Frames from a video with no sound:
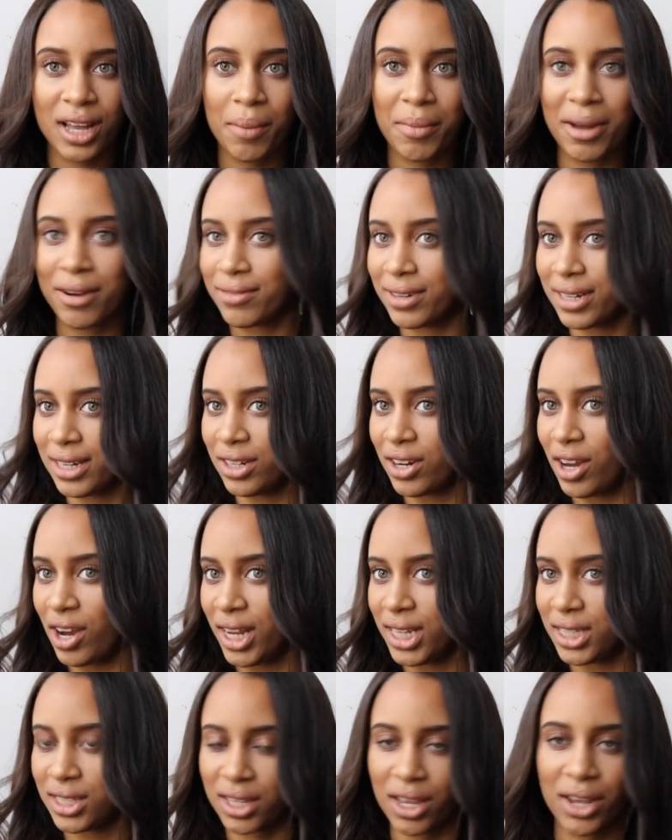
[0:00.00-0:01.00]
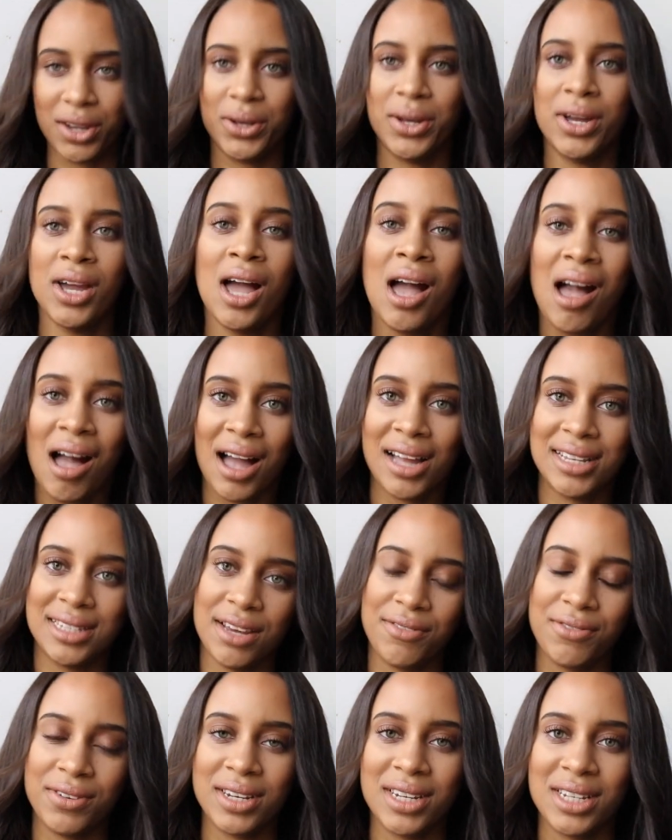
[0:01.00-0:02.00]
out really nice. So I
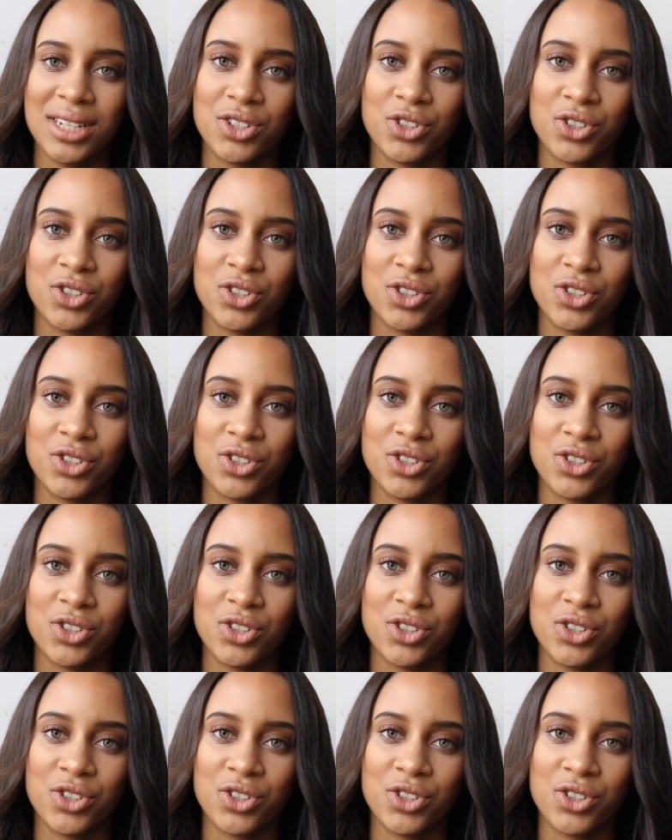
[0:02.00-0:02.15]
definitely